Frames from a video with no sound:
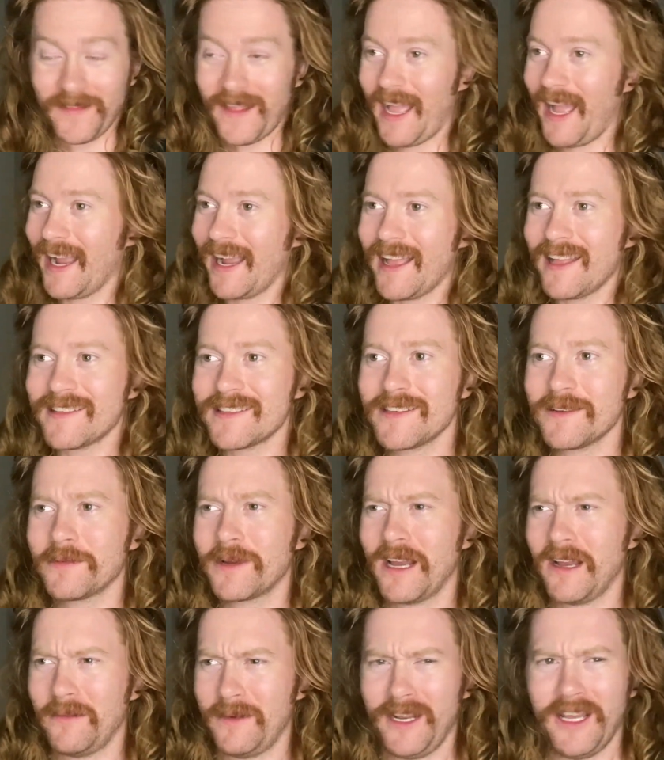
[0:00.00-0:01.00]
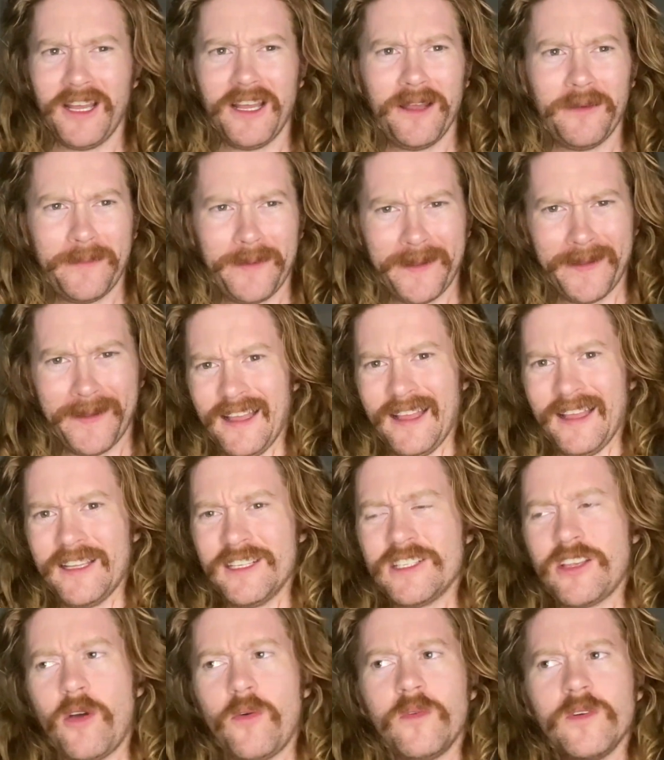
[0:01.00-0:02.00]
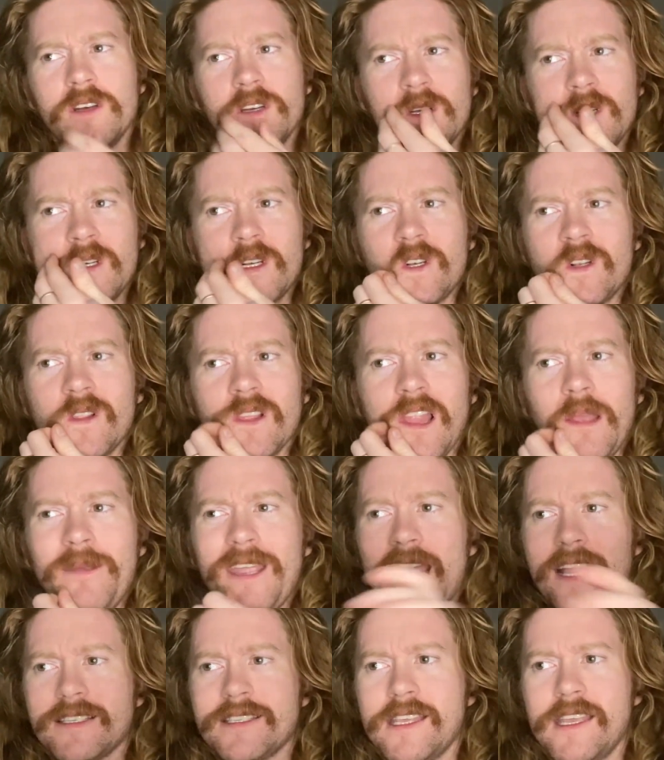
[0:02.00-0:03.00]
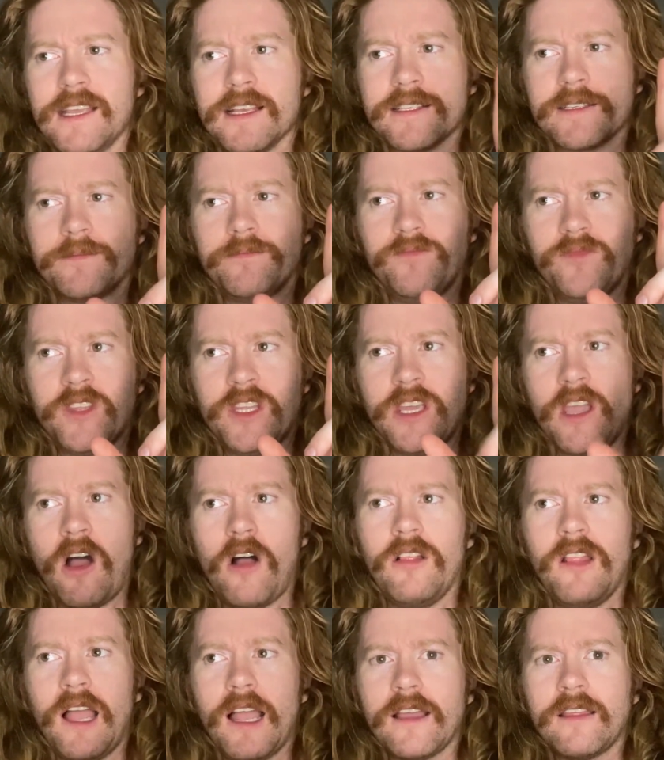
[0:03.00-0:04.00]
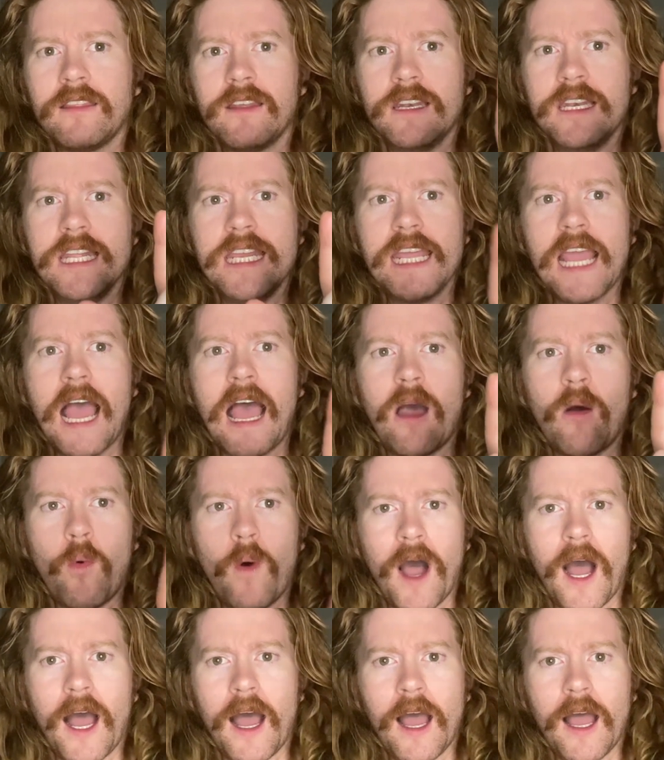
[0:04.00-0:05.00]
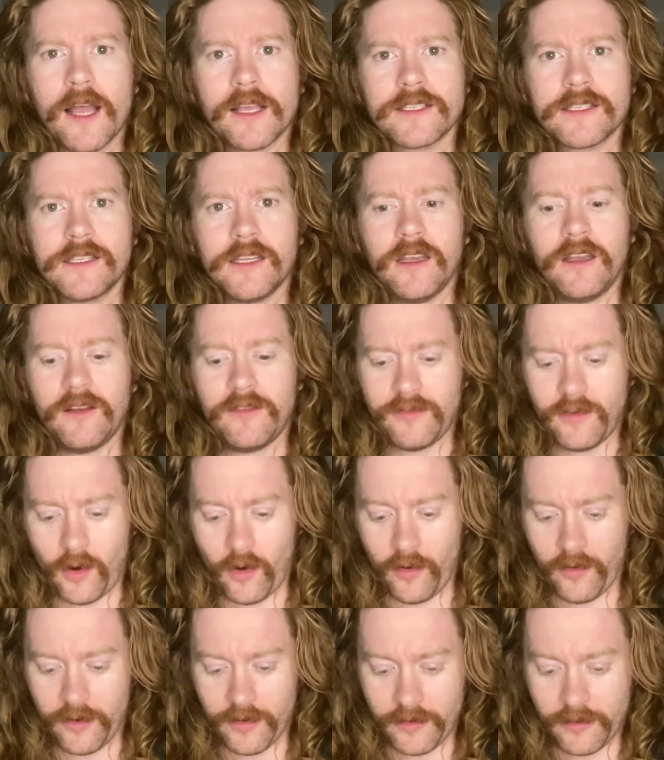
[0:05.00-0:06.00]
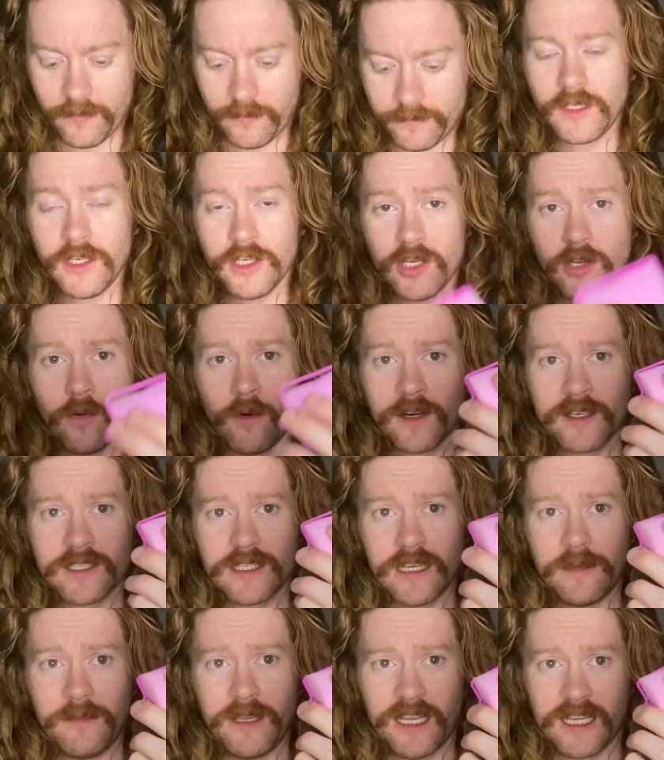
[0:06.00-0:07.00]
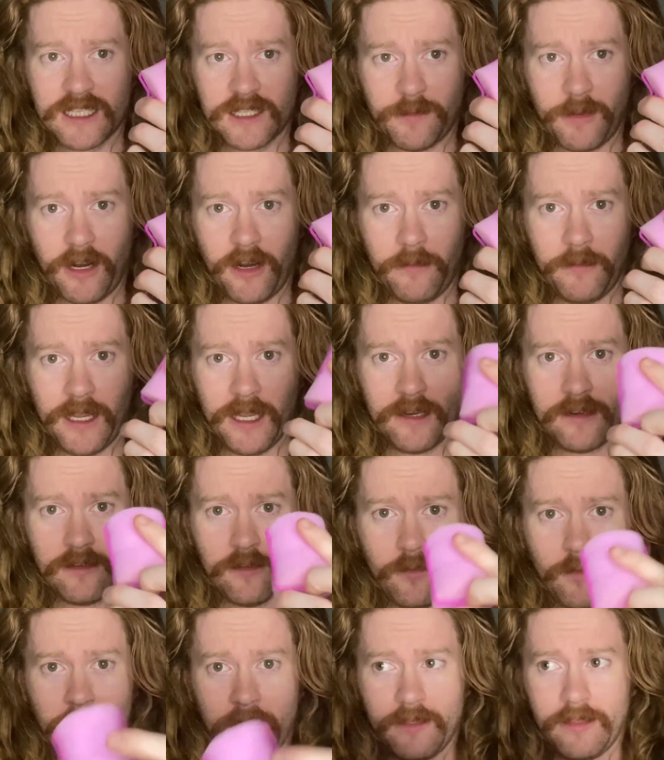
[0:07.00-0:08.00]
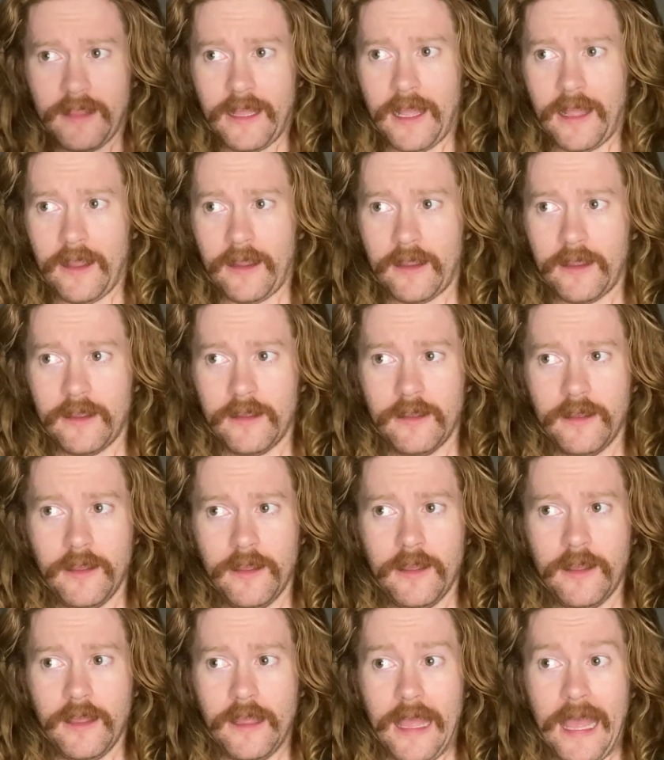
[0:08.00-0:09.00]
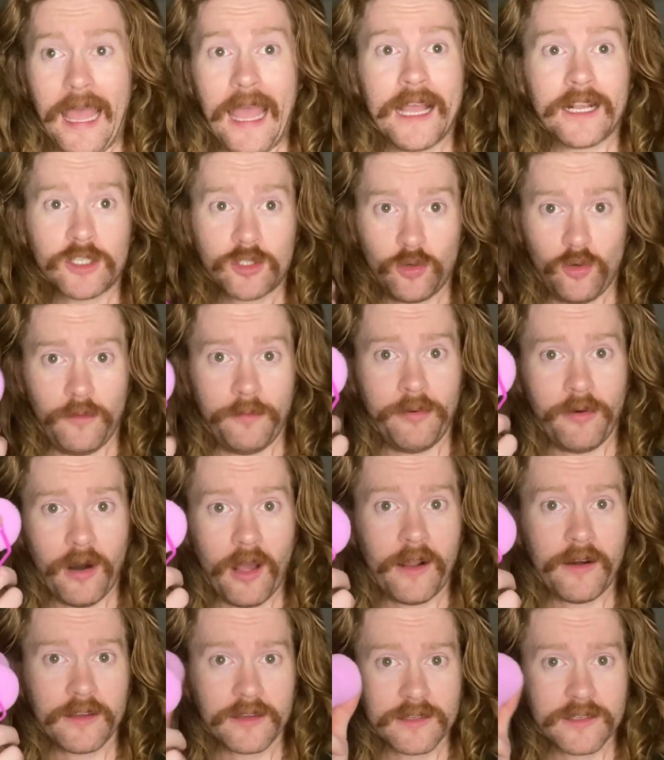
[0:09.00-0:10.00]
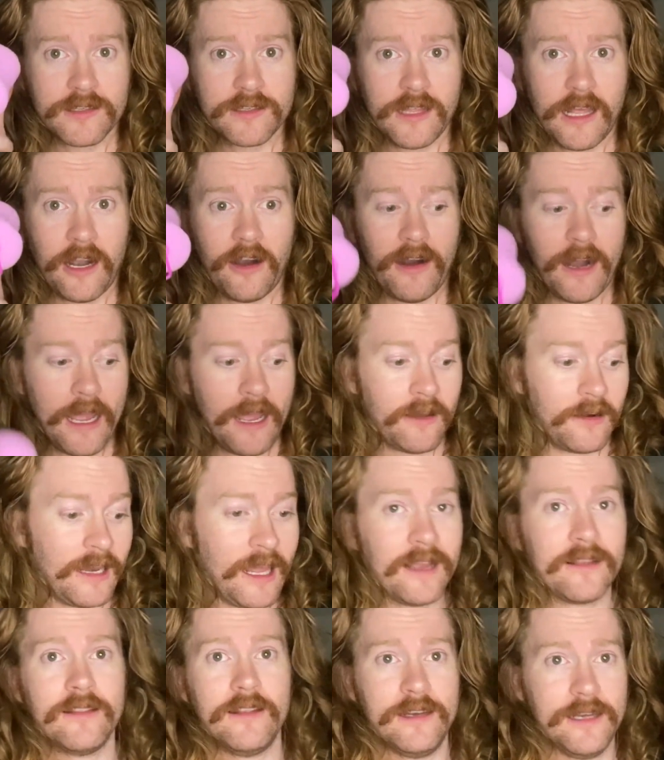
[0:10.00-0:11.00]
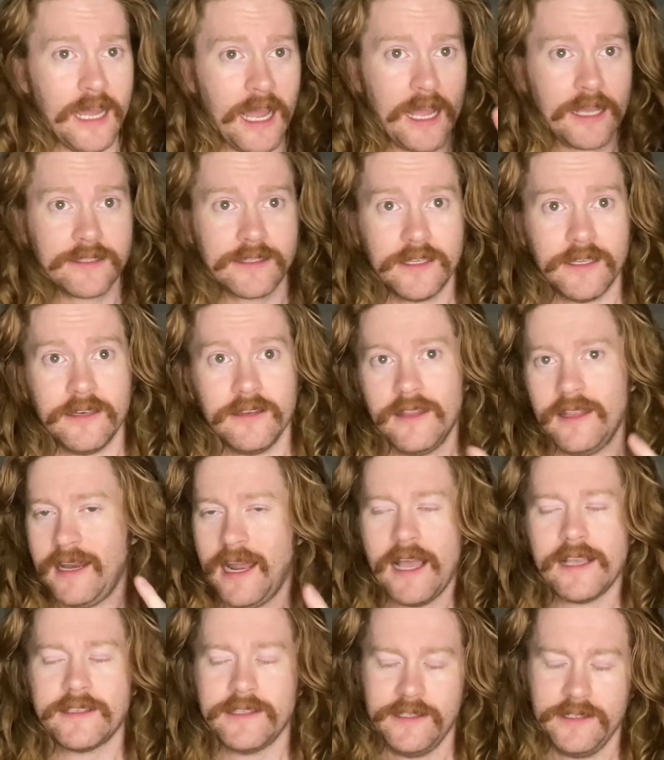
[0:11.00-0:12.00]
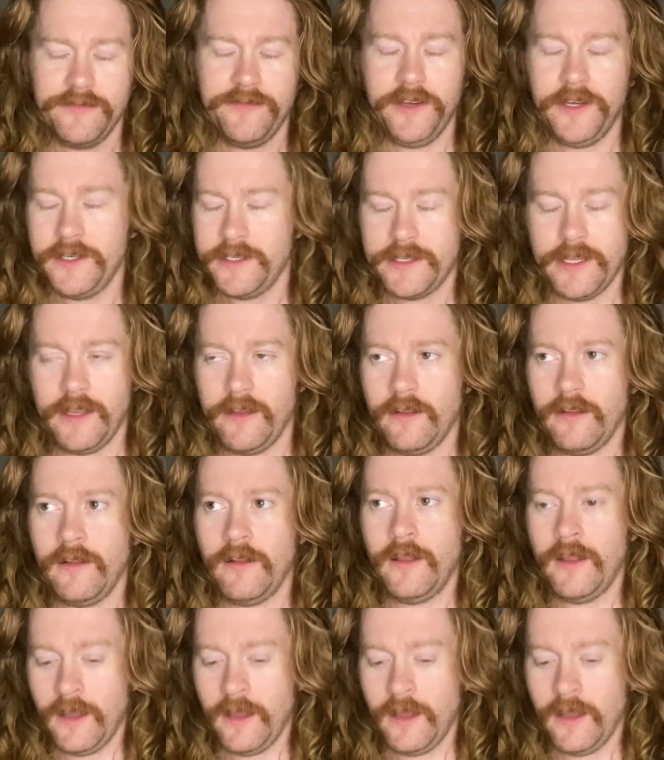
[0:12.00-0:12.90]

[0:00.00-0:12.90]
I got some coming up. So, let me ask this. Do y'all like the DIY stuff, or do you want to see me experiment with, like, actual products that are out, like the Dyson. The Dyson's fun as hell.